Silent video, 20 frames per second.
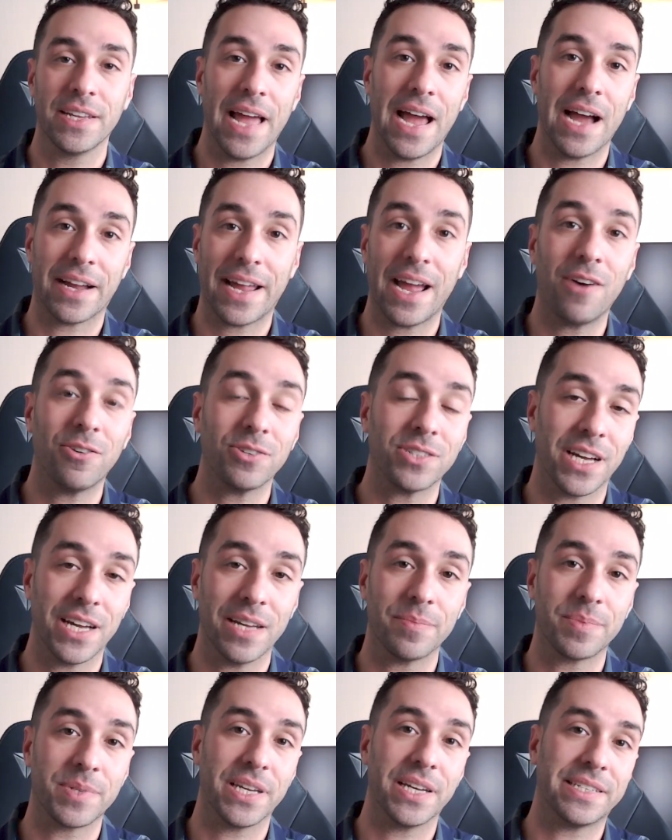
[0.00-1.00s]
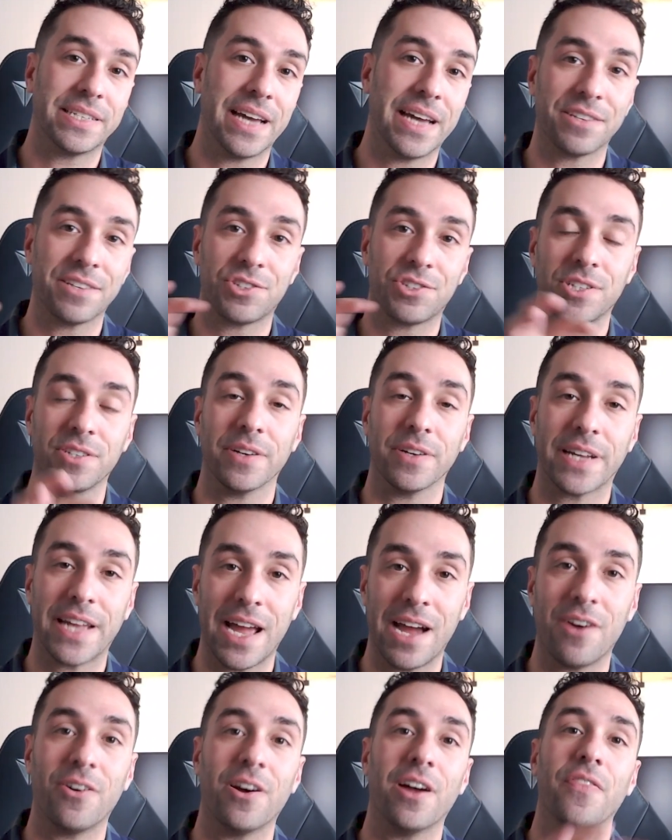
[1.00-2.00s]
account types attached to
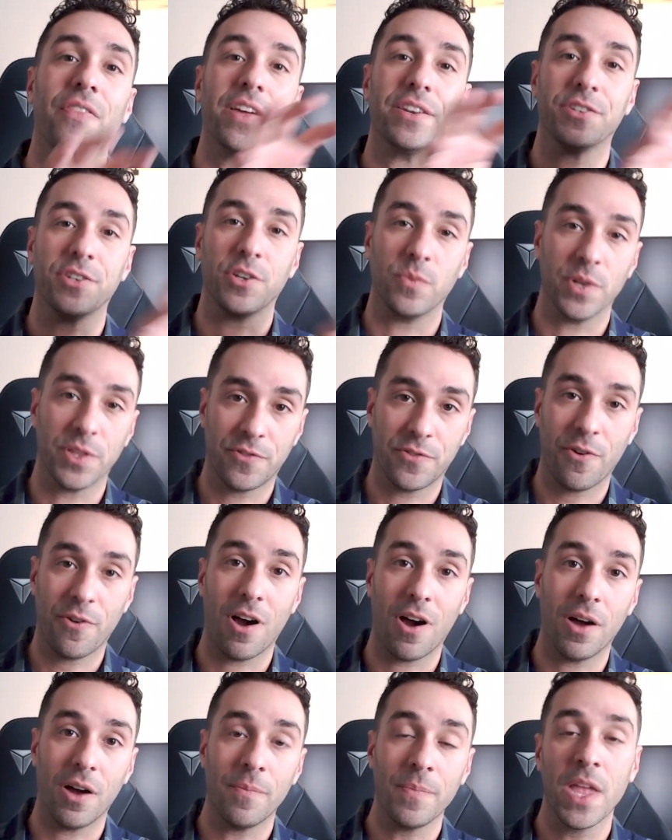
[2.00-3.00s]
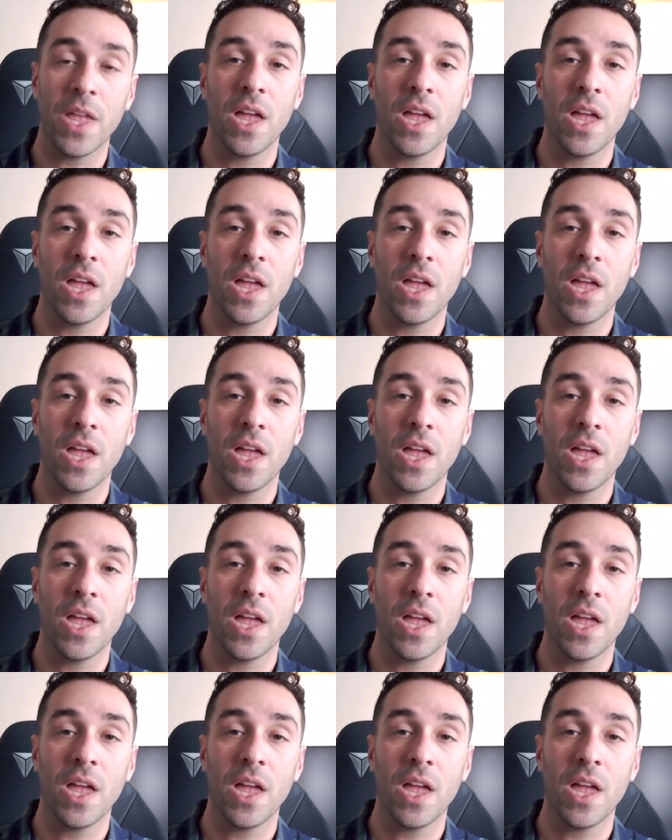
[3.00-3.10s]
account and then to withdraw.